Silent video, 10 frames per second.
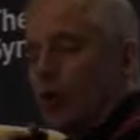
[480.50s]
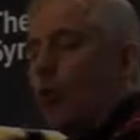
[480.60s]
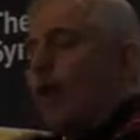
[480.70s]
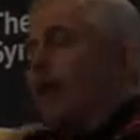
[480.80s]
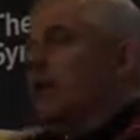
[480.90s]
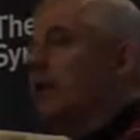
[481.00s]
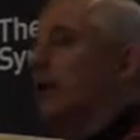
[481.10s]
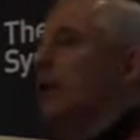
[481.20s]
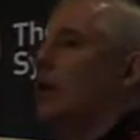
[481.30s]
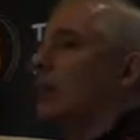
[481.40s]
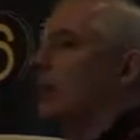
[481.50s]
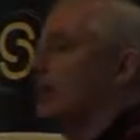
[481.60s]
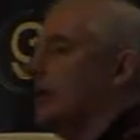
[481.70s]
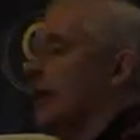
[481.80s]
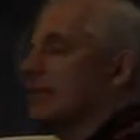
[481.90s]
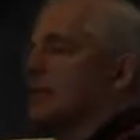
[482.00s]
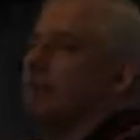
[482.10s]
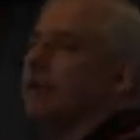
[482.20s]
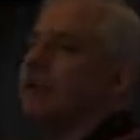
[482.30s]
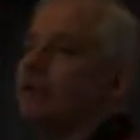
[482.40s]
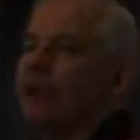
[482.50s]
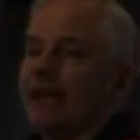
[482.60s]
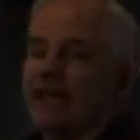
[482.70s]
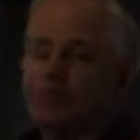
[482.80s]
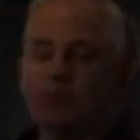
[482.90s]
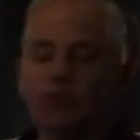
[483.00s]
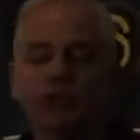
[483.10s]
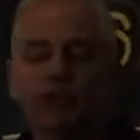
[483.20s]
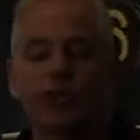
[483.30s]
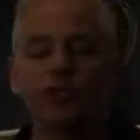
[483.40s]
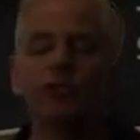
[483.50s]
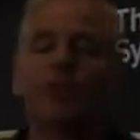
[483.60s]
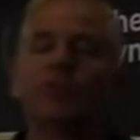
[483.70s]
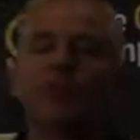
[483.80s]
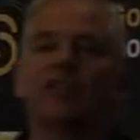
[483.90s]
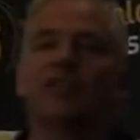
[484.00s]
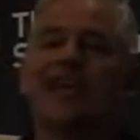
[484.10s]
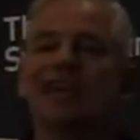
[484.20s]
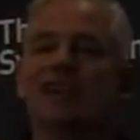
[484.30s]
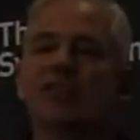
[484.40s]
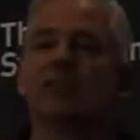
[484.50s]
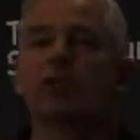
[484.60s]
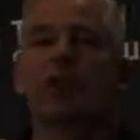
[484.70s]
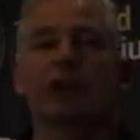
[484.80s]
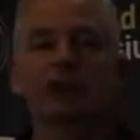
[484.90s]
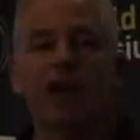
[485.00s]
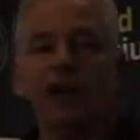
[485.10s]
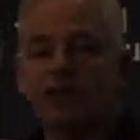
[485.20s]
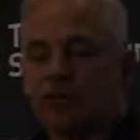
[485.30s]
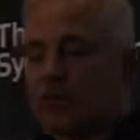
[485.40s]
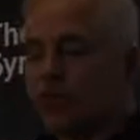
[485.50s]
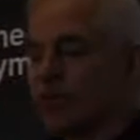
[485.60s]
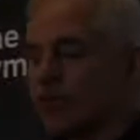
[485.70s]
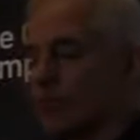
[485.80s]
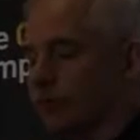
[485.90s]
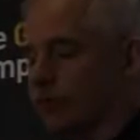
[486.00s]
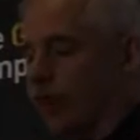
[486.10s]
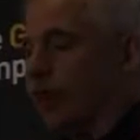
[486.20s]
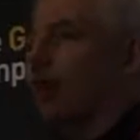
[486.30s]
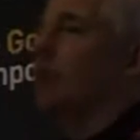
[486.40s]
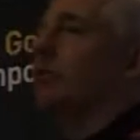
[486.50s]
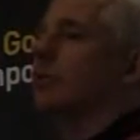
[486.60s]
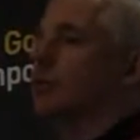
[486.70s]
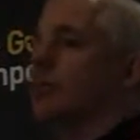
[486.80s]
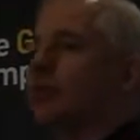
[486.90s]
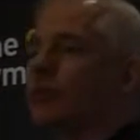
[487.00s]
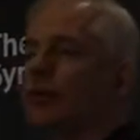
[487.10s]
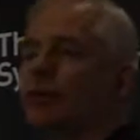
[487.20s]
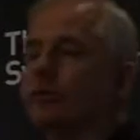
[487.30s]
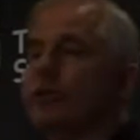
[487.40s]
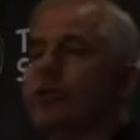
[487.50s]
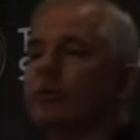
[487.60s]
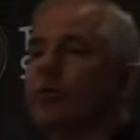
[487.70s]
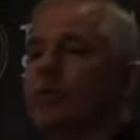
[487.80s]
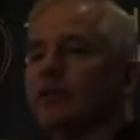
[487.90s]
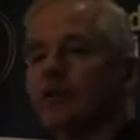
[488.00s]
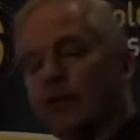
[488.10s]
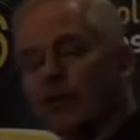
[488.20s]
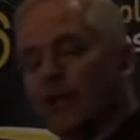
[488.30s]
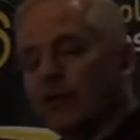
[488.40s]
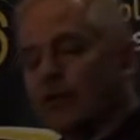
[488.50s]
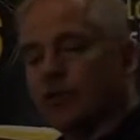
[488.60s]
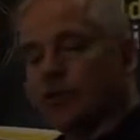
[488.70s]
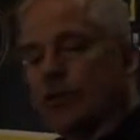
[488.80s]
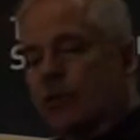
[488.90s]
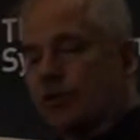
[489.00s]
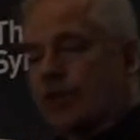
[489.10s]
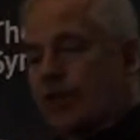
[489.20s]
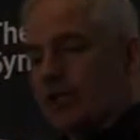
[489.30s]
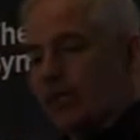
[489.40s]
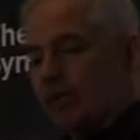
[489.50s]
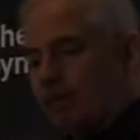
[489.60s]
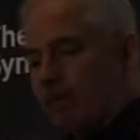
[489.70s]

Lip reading: when we got the next big advance, which was we used representations of gold rather than the gold itself, which was terribly more convenient but did allow a certain amount of chicanery.